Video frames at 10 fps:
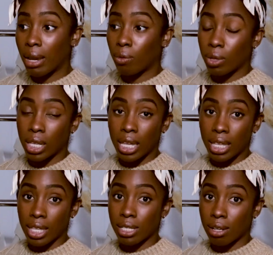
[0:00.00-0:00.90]
I really like
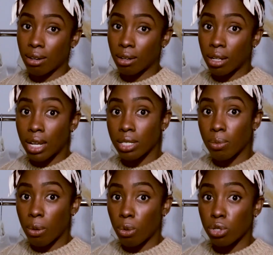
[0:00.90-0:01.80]
things that are going to last in
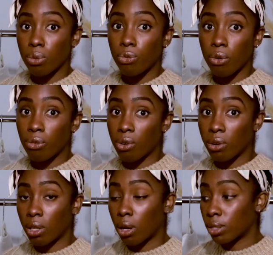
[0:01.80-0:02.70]
my wardrobe for a very
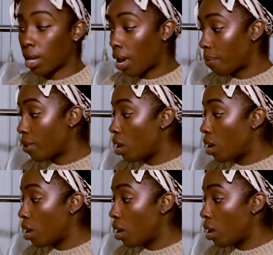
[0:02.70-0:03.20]
long time.